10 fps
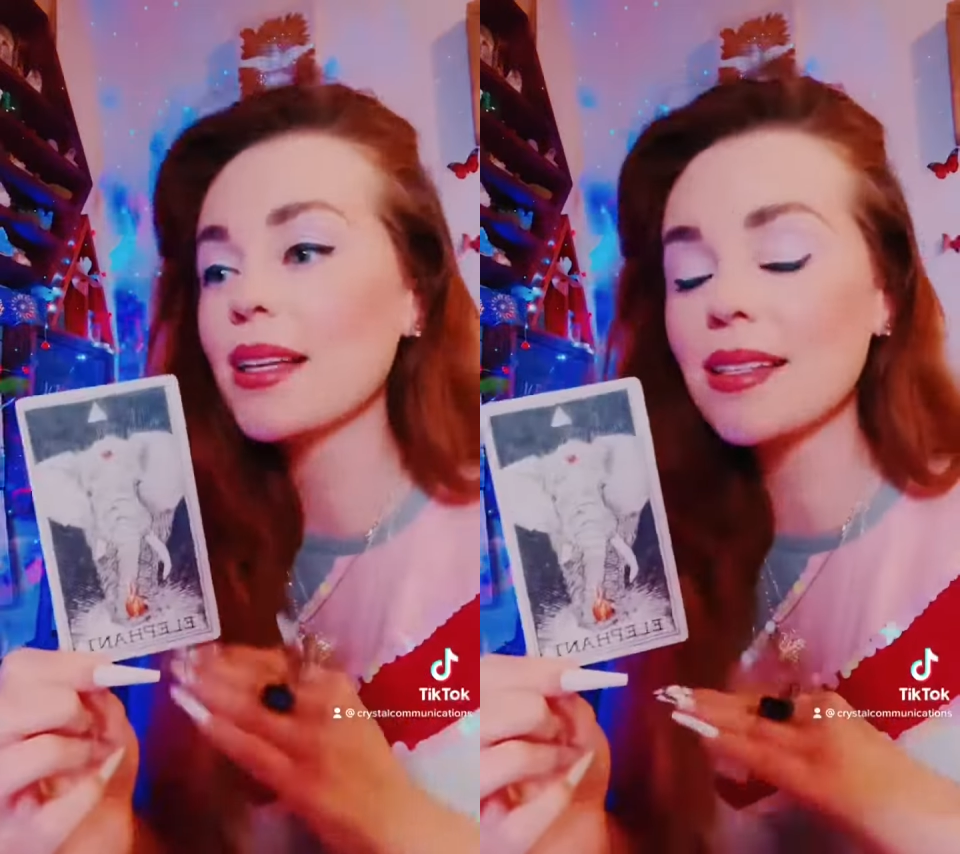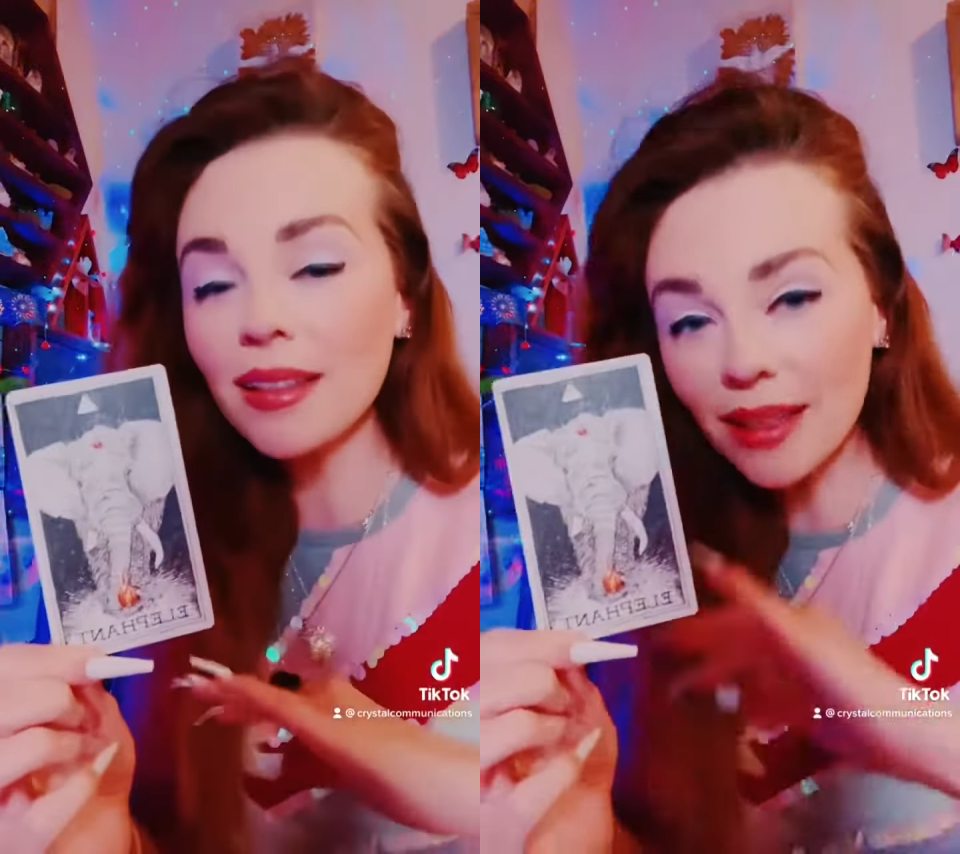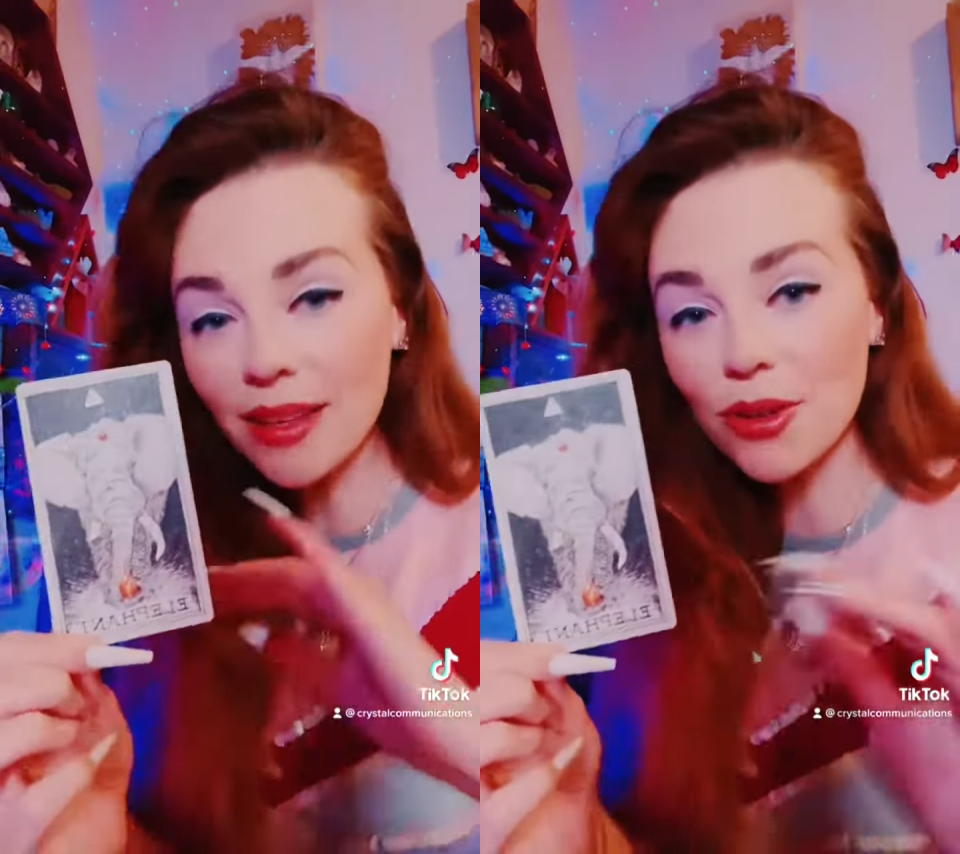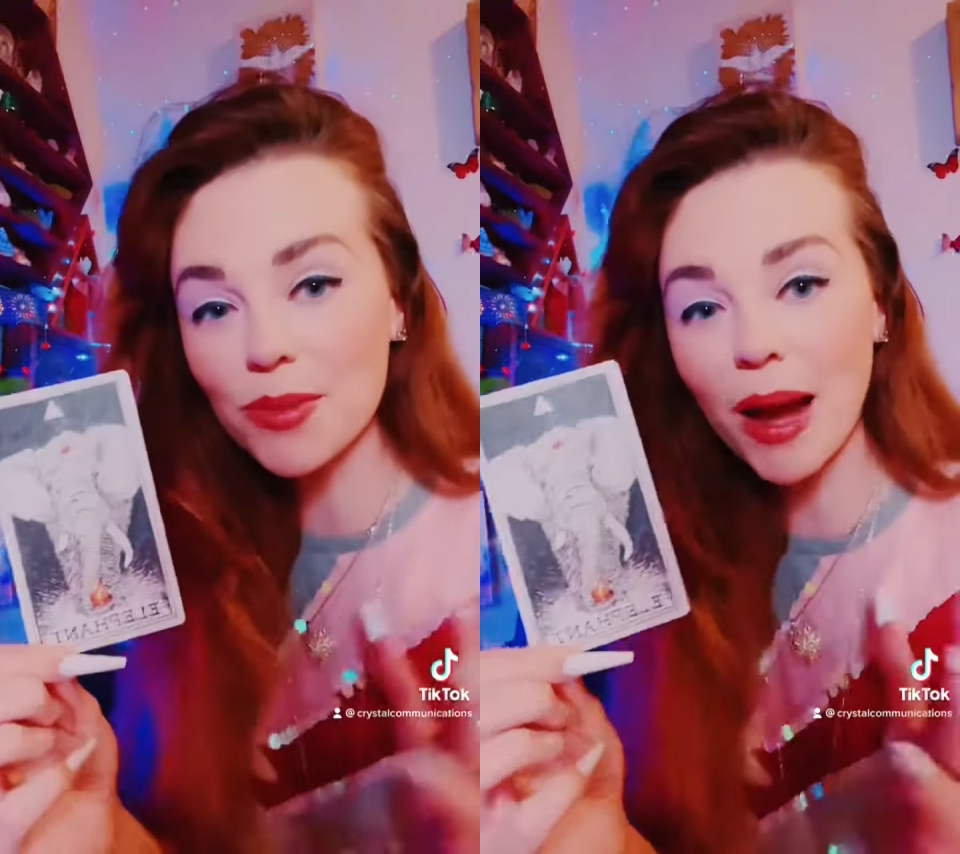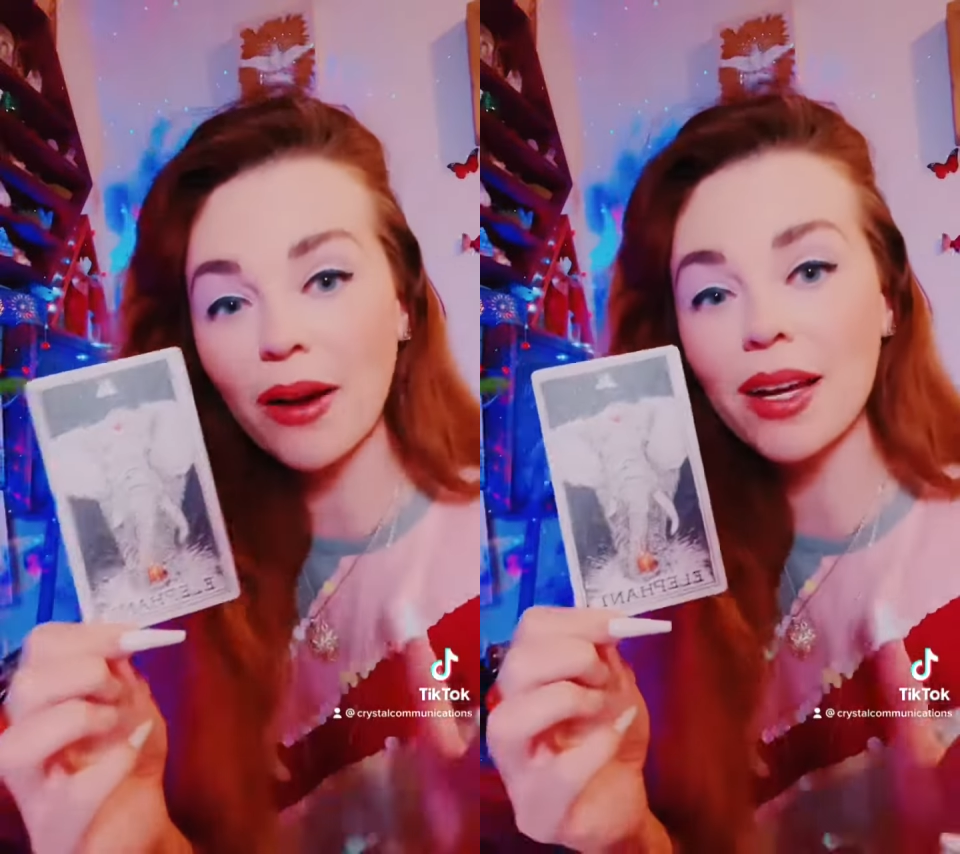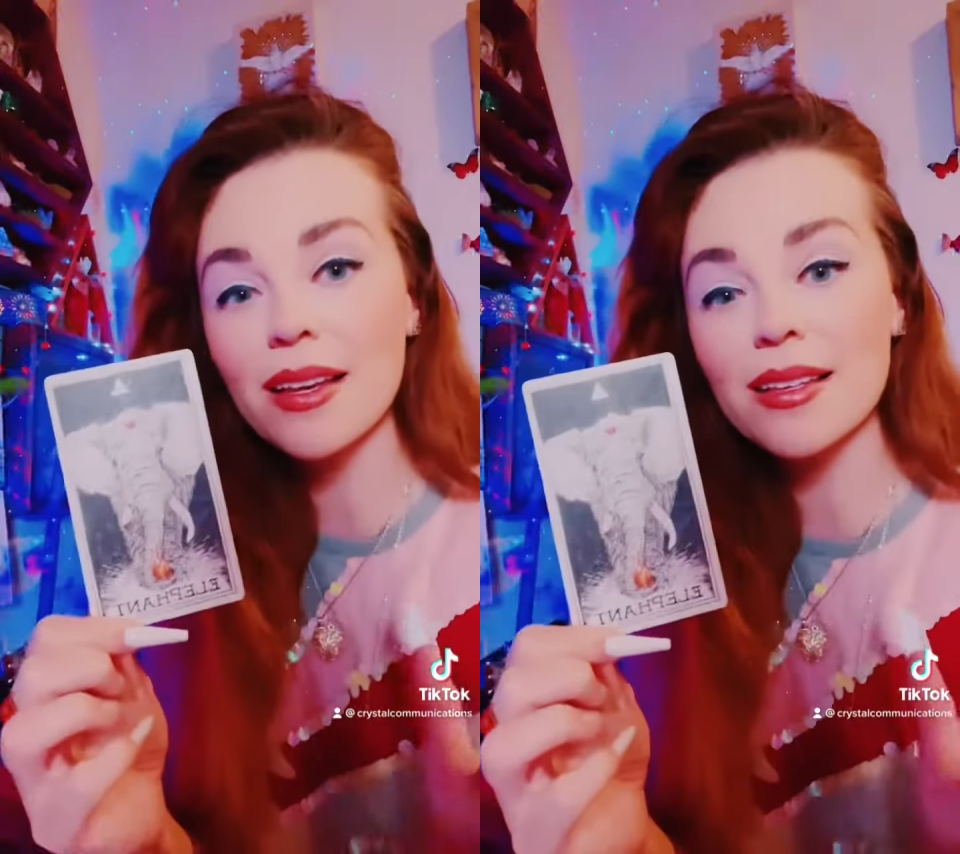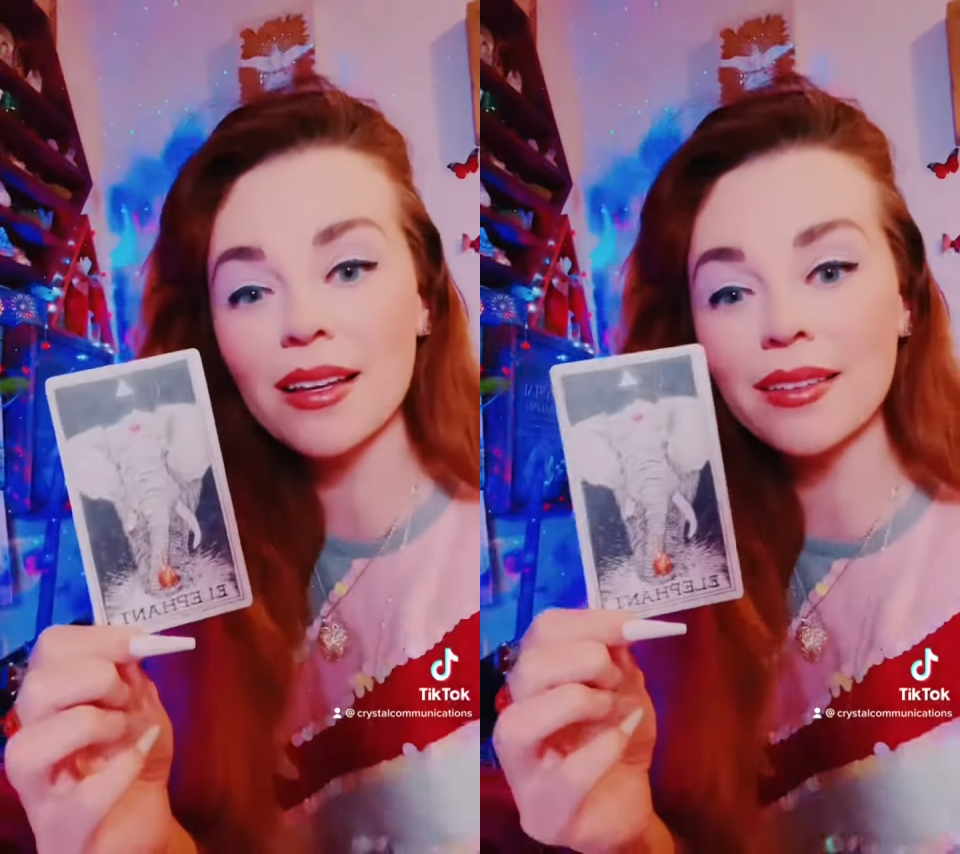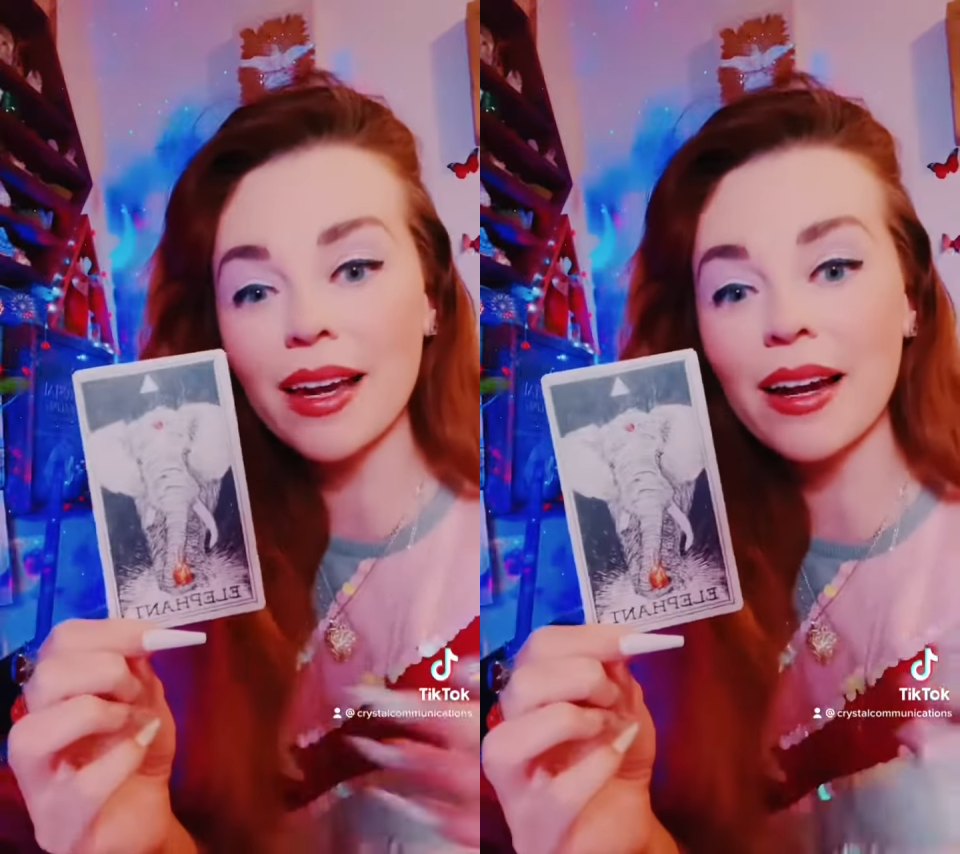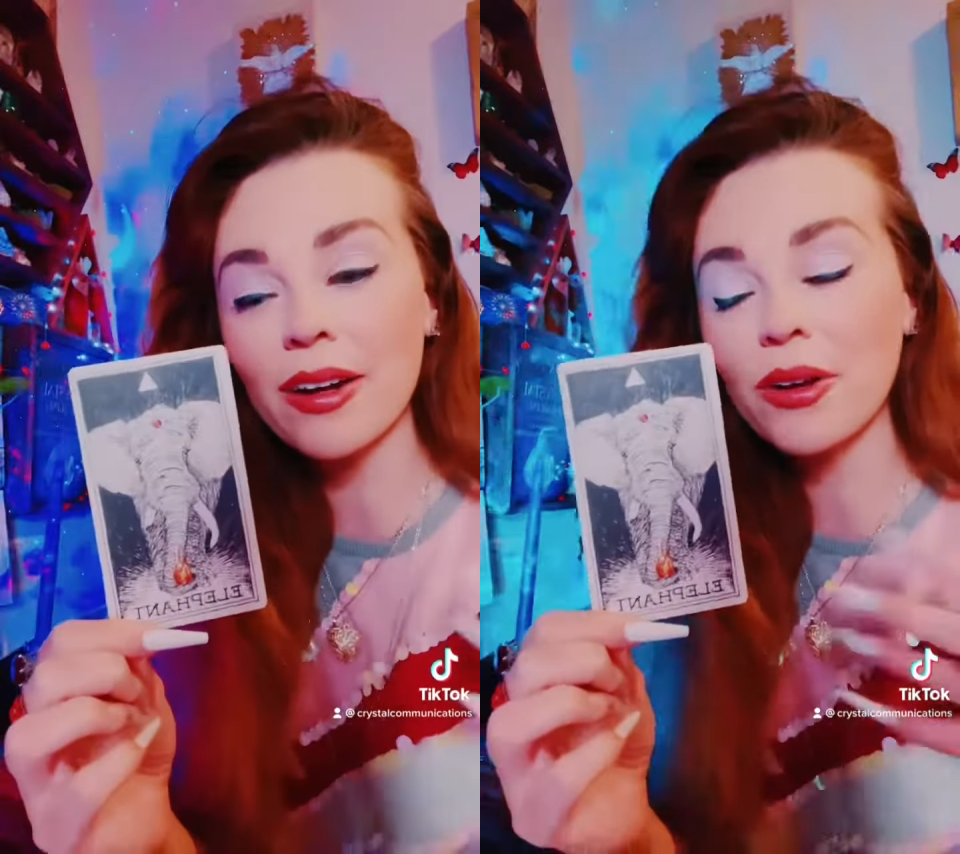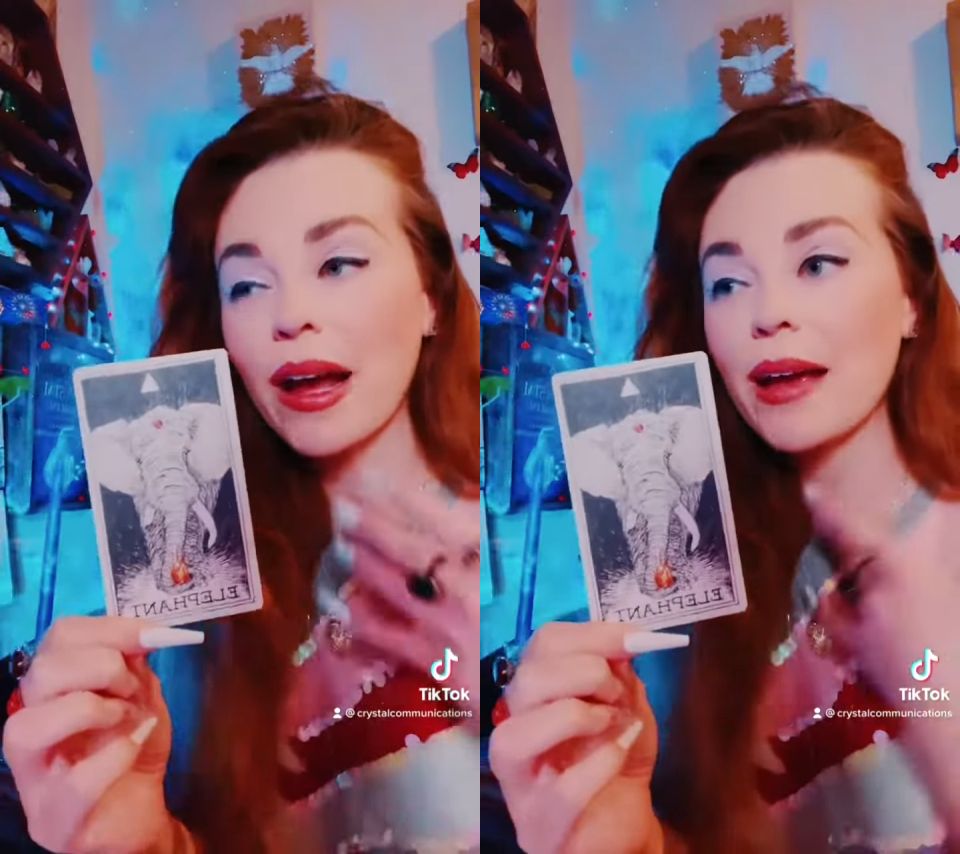suddenly those barriers aren't there
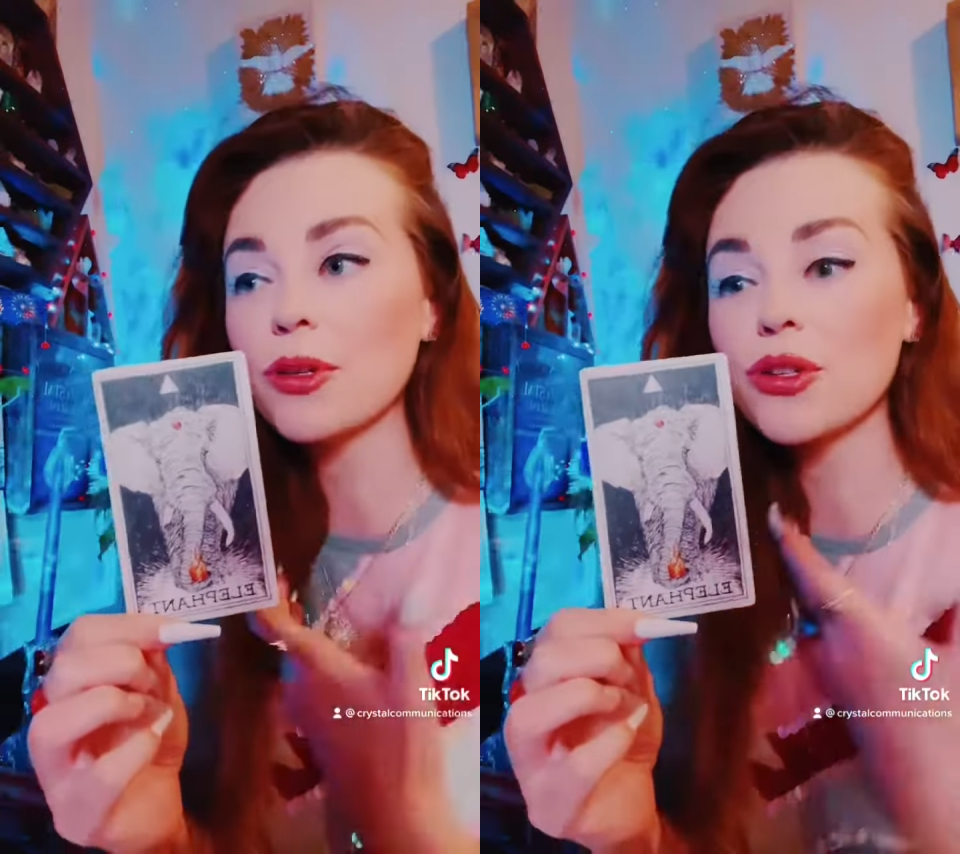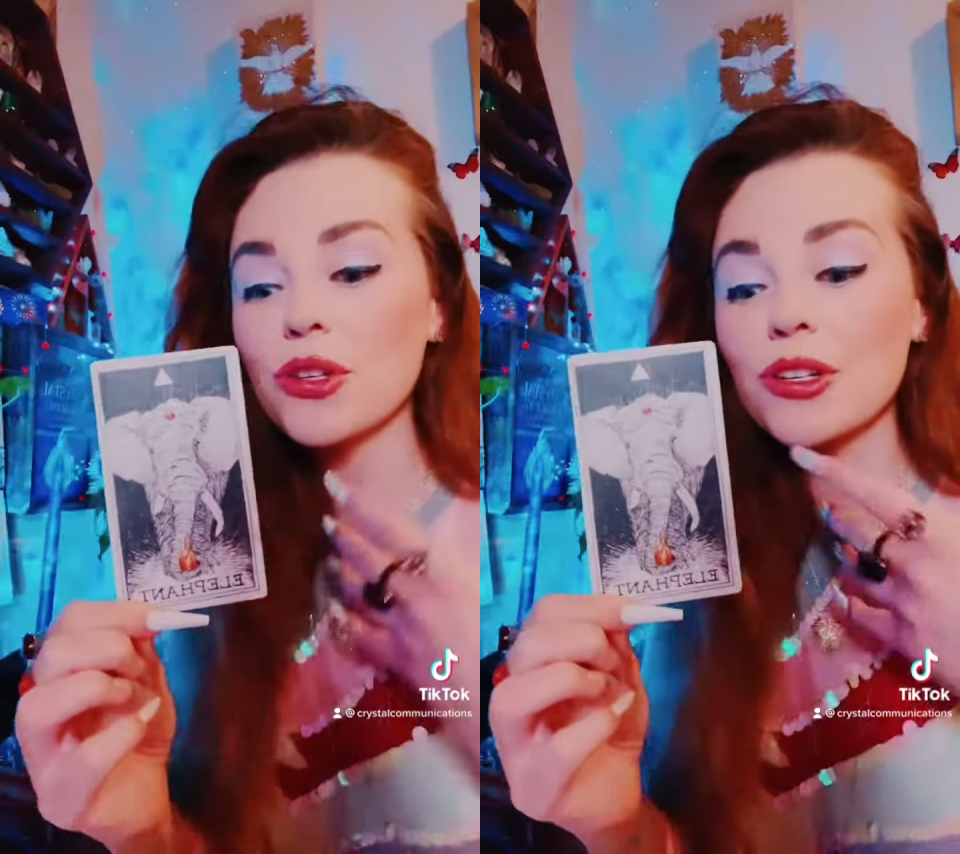and you're able to